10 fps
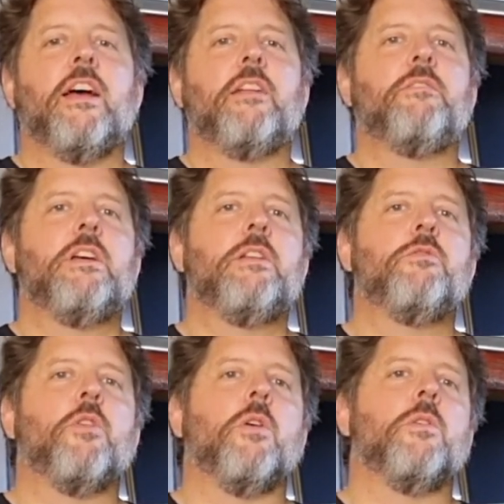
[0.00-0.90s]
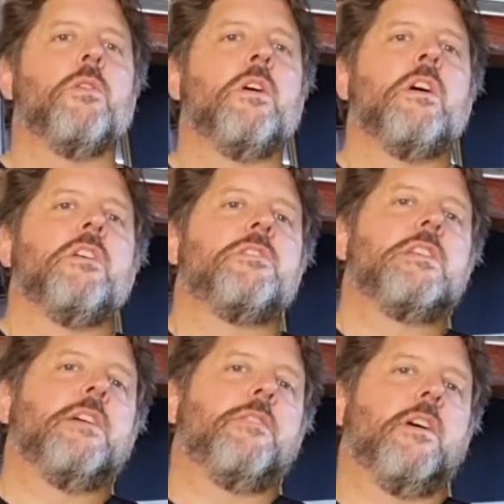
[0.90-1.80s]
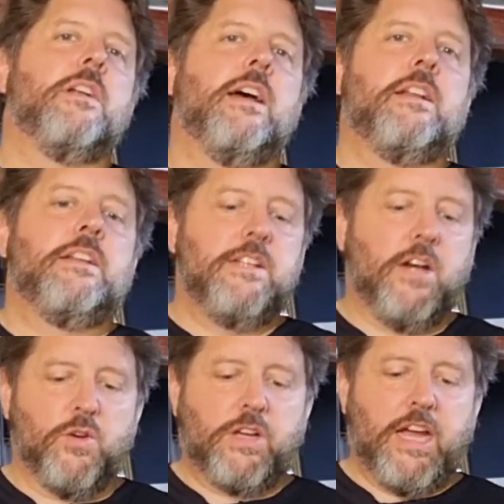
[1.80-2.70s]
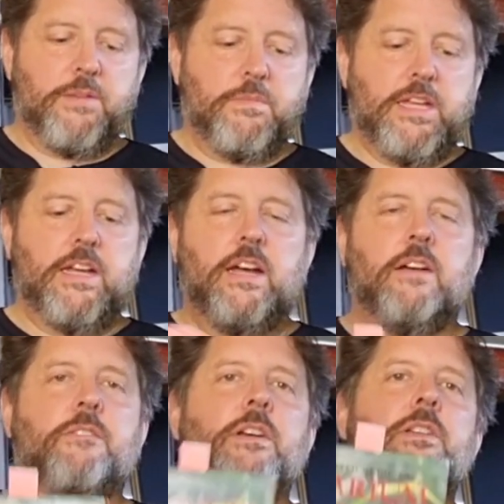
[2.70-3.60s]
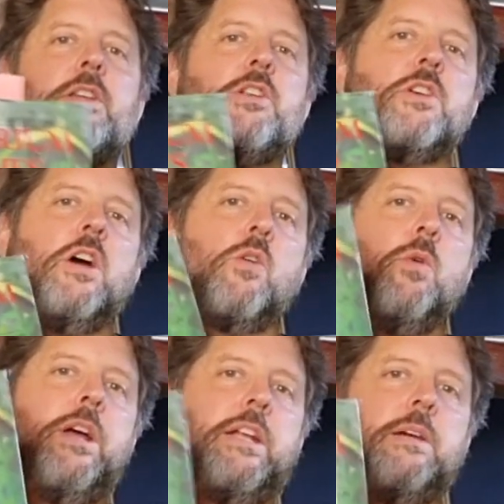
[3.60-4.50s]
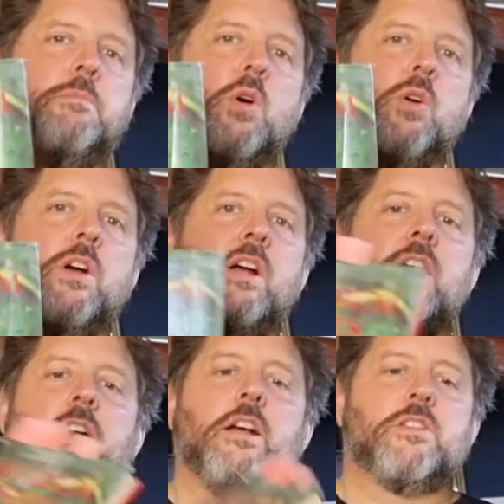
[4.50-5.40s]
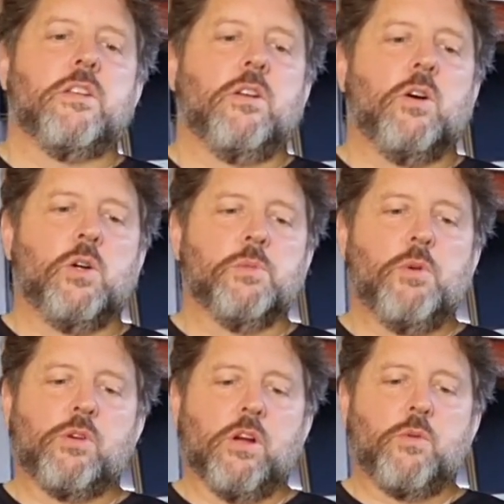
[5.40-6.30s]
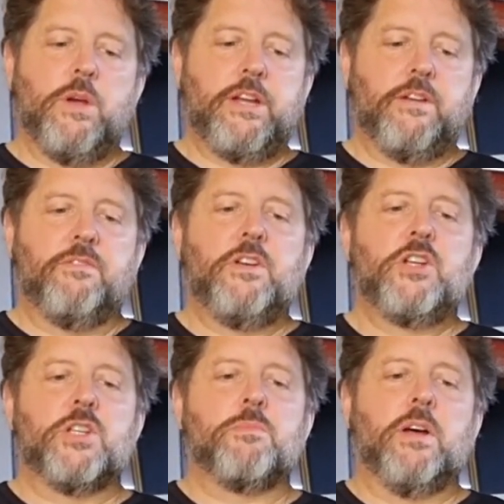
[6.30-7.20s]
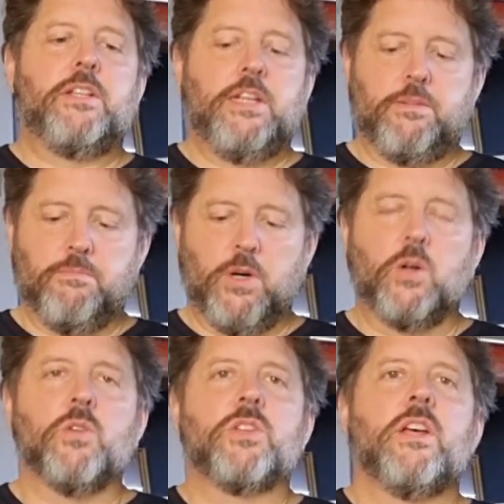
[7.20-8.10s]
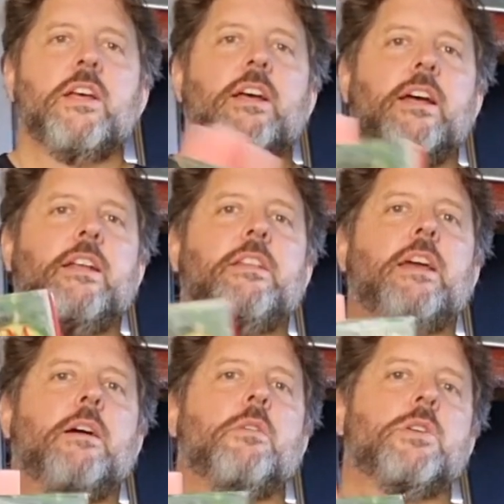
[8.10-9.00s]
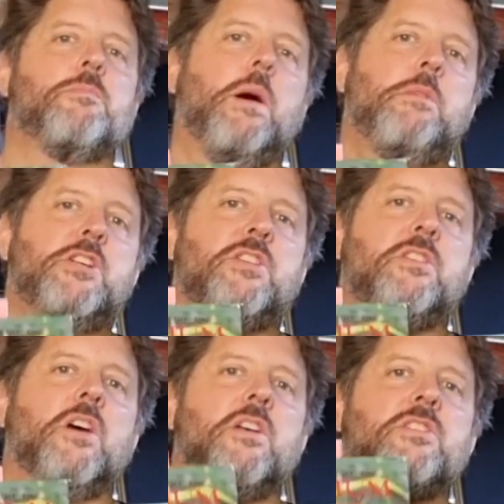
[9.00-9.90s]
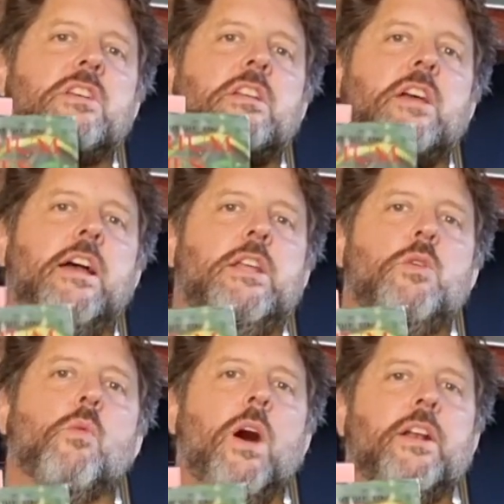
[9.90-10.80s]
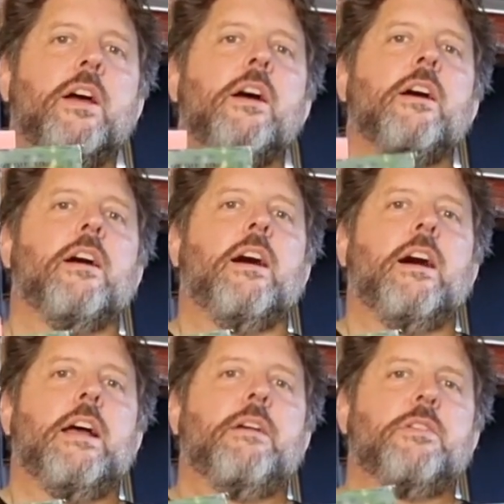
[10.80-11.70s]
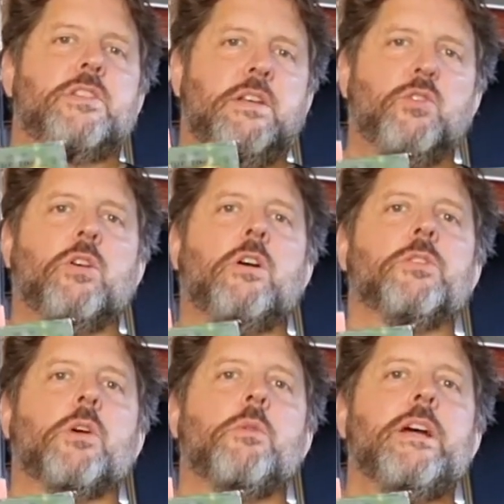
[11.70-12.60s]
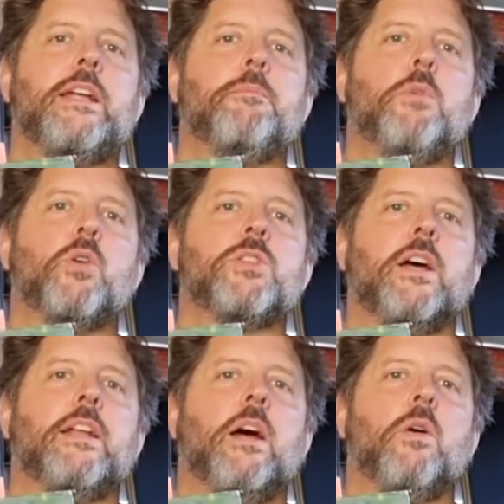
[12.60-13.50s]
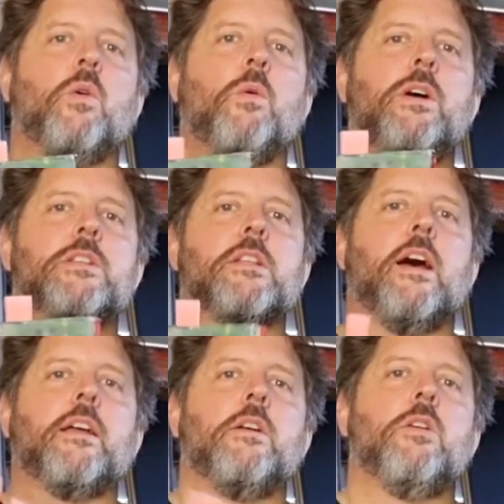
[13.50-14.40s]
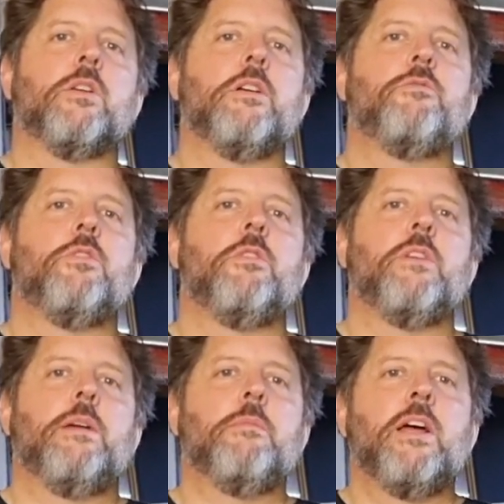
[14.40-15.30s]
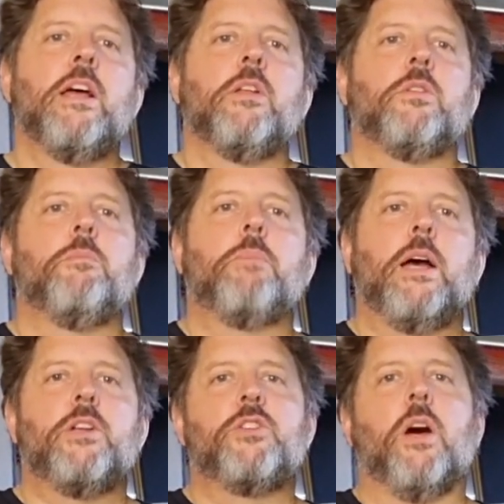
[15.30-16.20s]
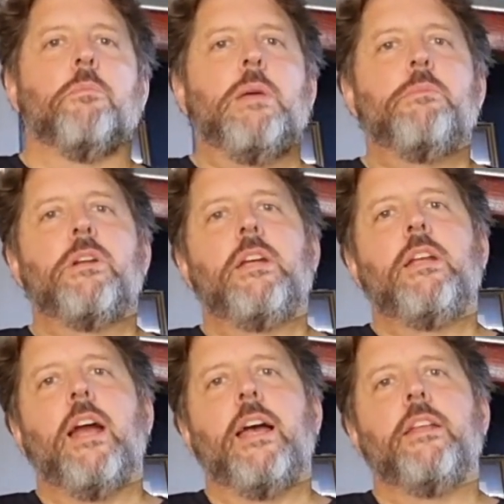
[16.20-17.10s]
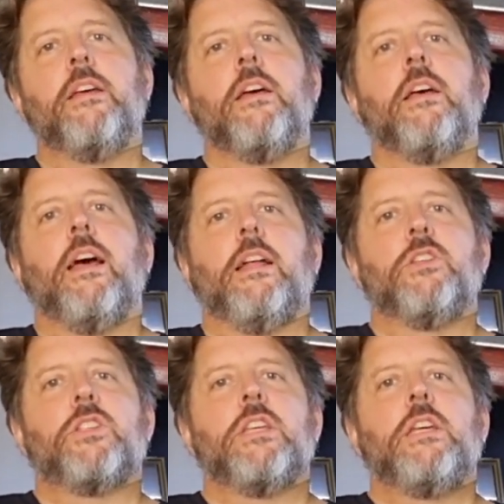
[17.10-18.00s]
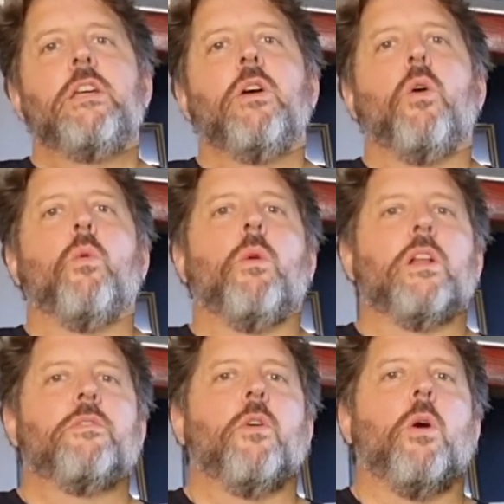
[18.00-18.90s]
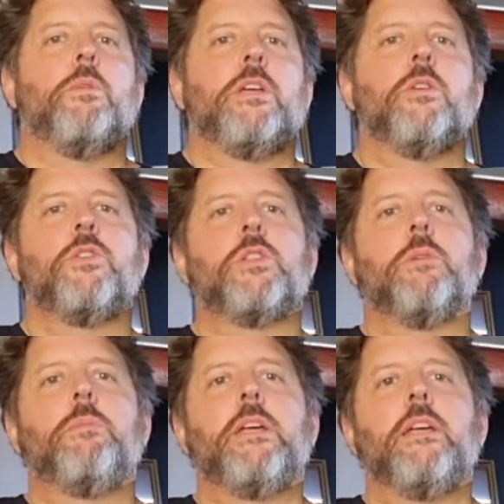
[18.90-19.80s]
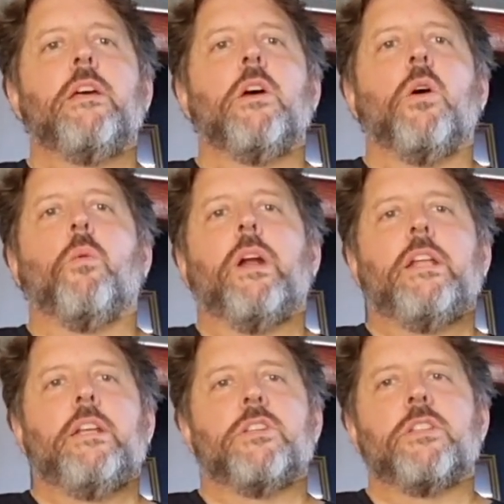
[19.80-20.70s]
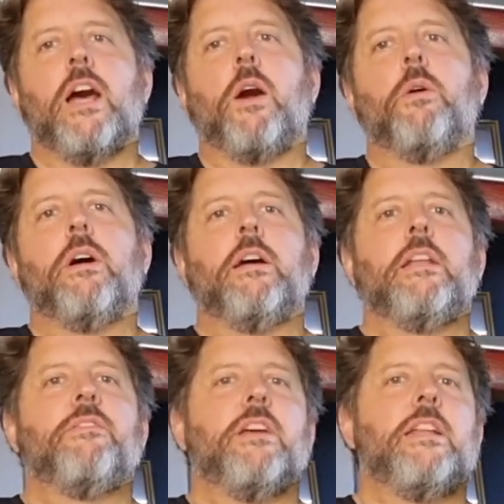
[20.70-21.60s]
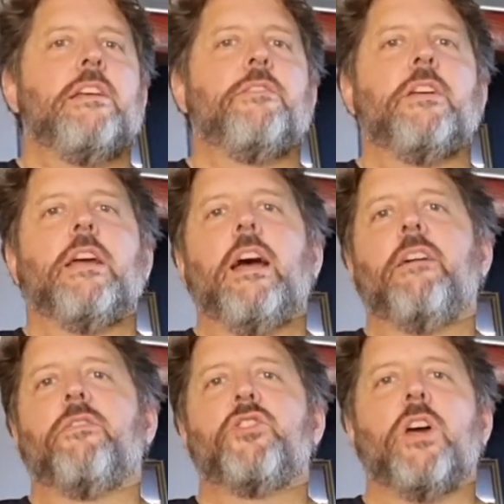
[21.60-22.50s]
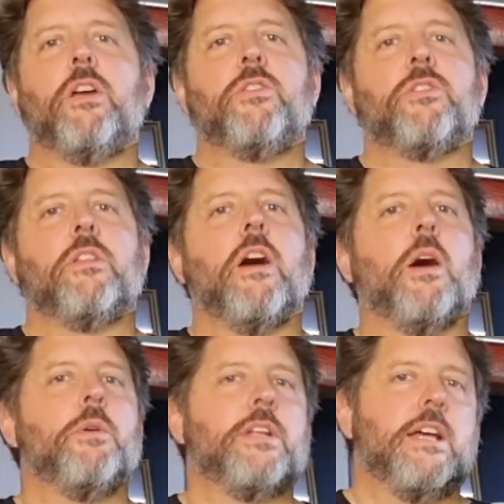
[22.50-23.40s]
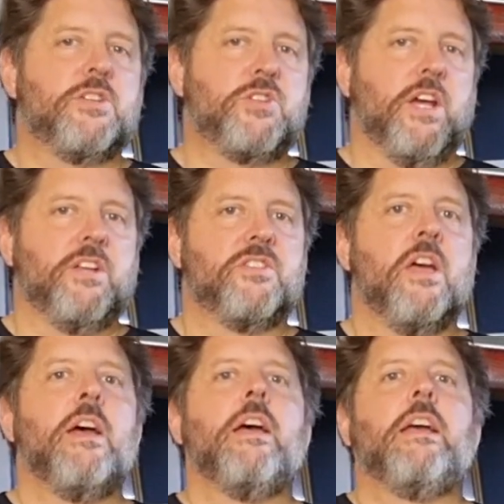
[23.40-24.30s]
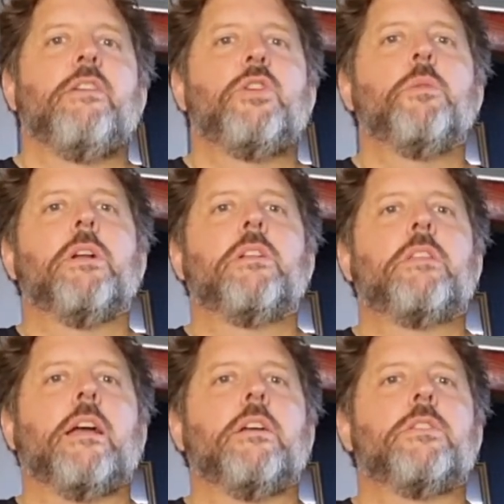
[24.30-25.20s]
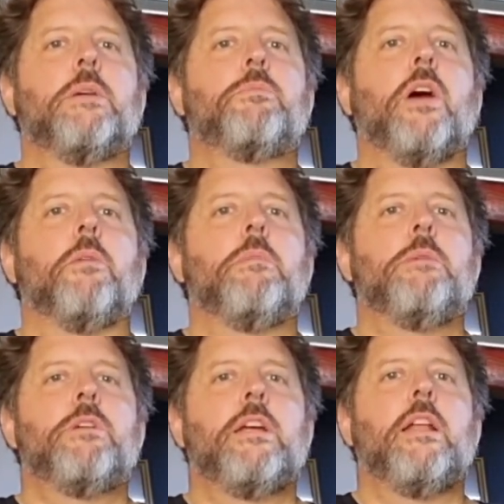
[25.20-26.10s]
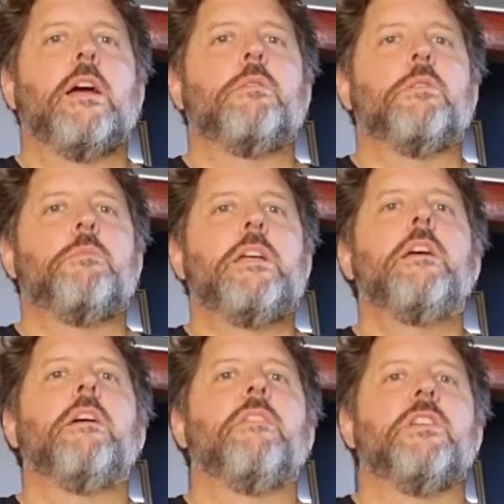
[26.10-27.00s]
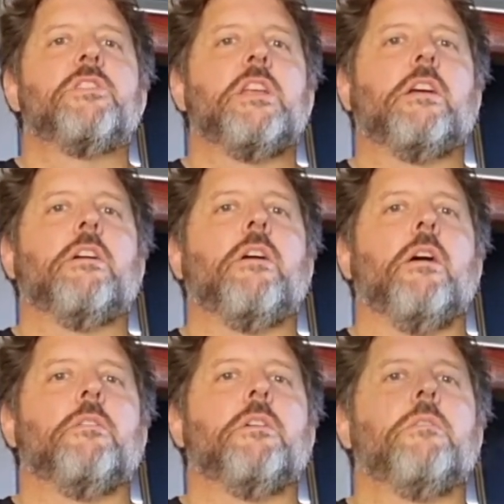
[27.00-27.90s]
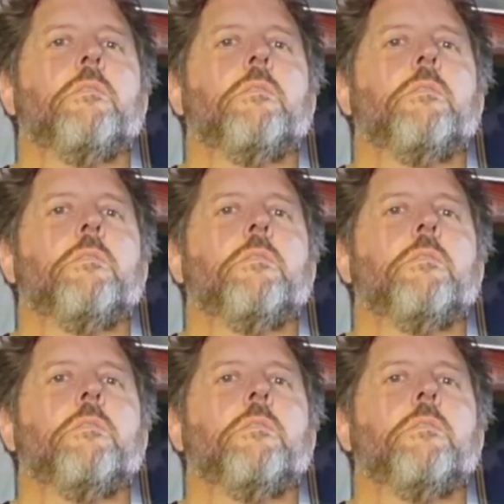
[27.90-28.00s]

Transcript: And then for Stefan and Nina who gave me a vintage aquarium book. It's an old book, Aquarium Fishes by Dick Moles, and it was published in 1981. I have several old aquarium books and I always like looking through them to page down memory lane and see what the hobby used to be, what it is now, and if anything have changed and how it has changed. If you want to take a trip down memory lane with me, then stick around.